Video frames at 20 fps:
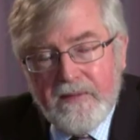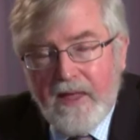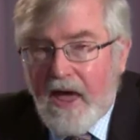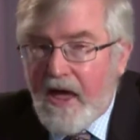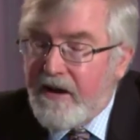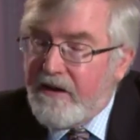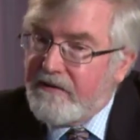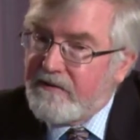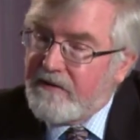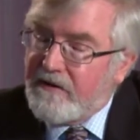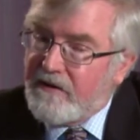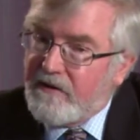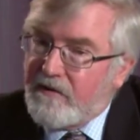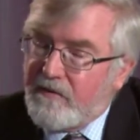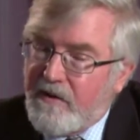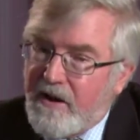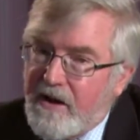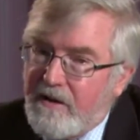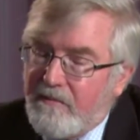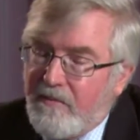that is an
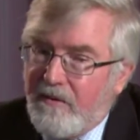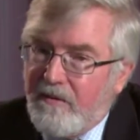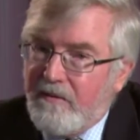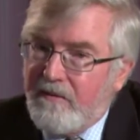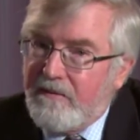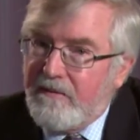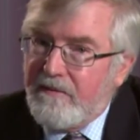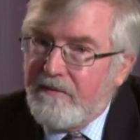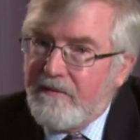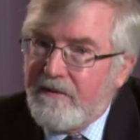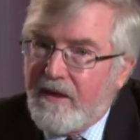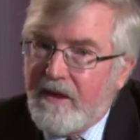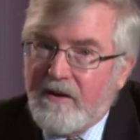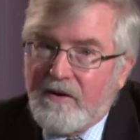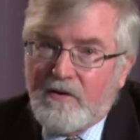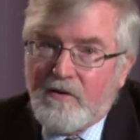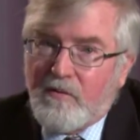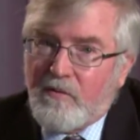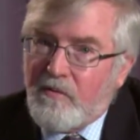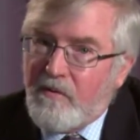incredible,
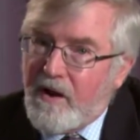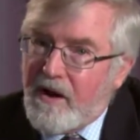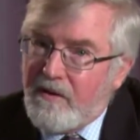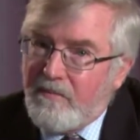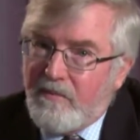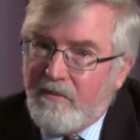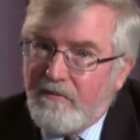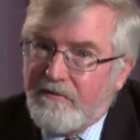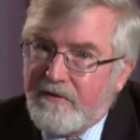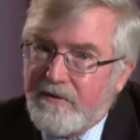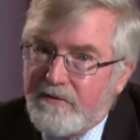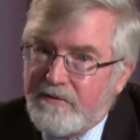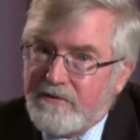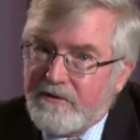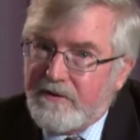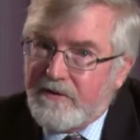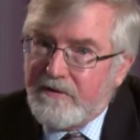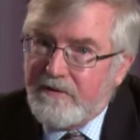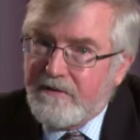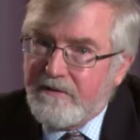incredible
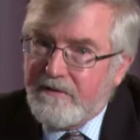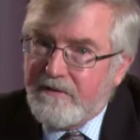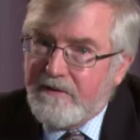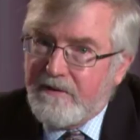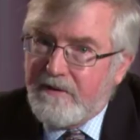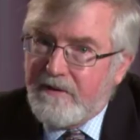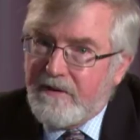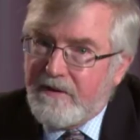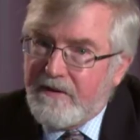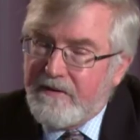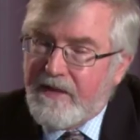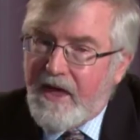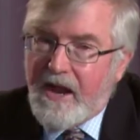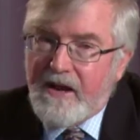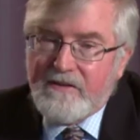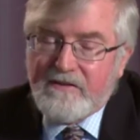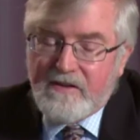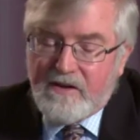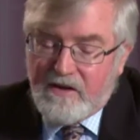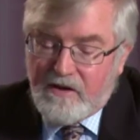future.
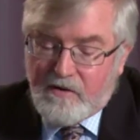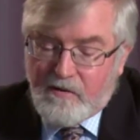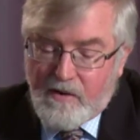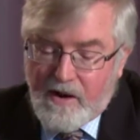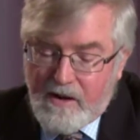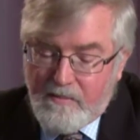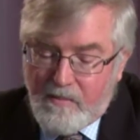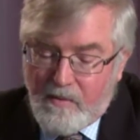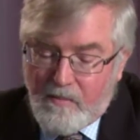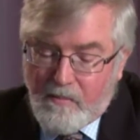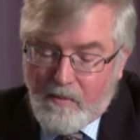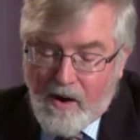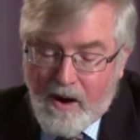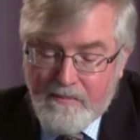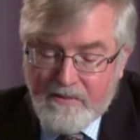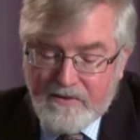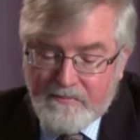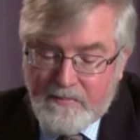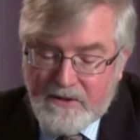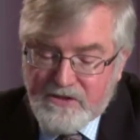That is an incredible
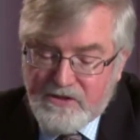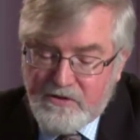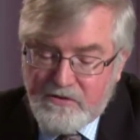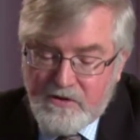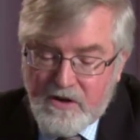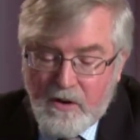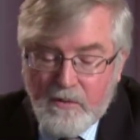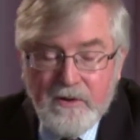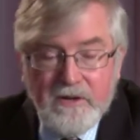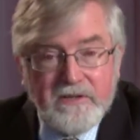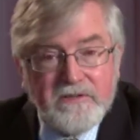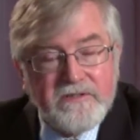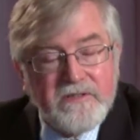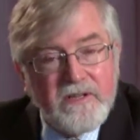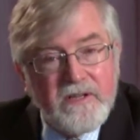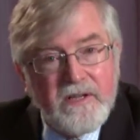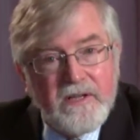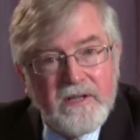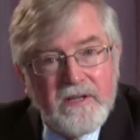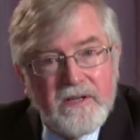promise. But you
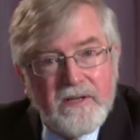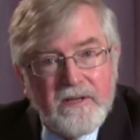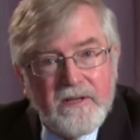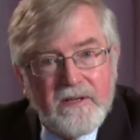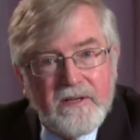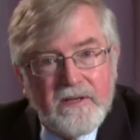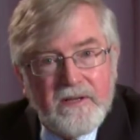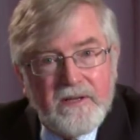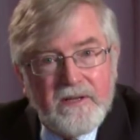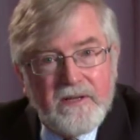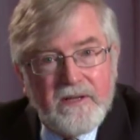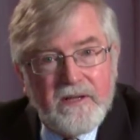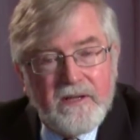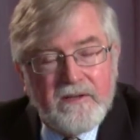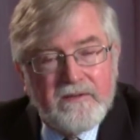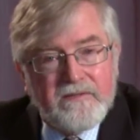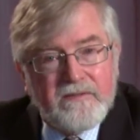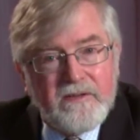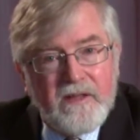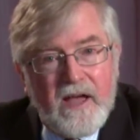notice,
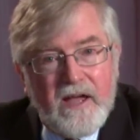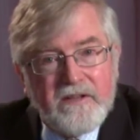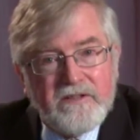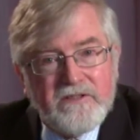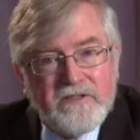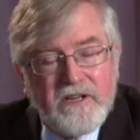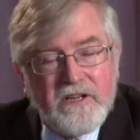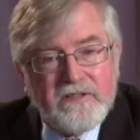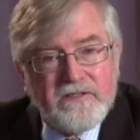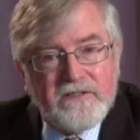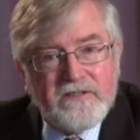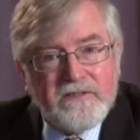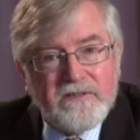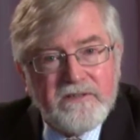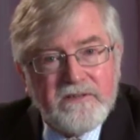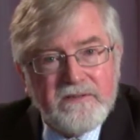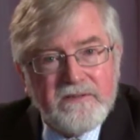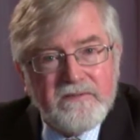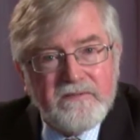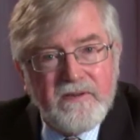it's not
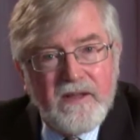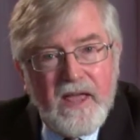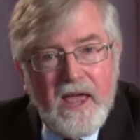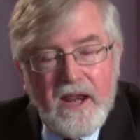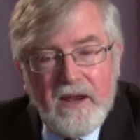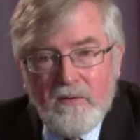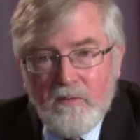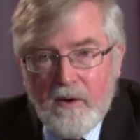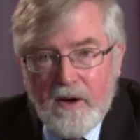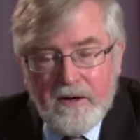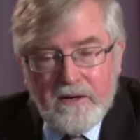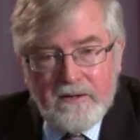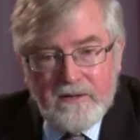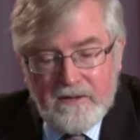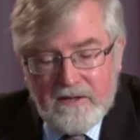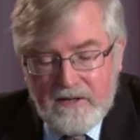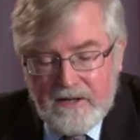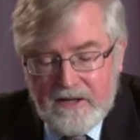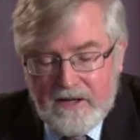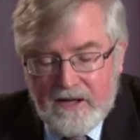just anyone.
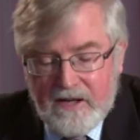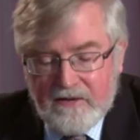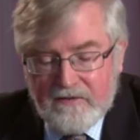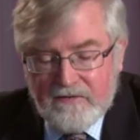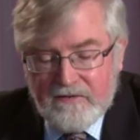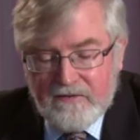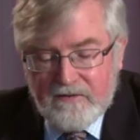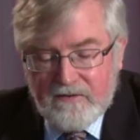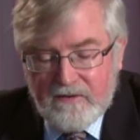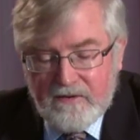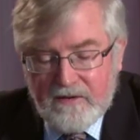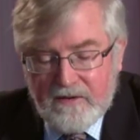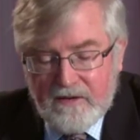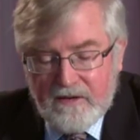It's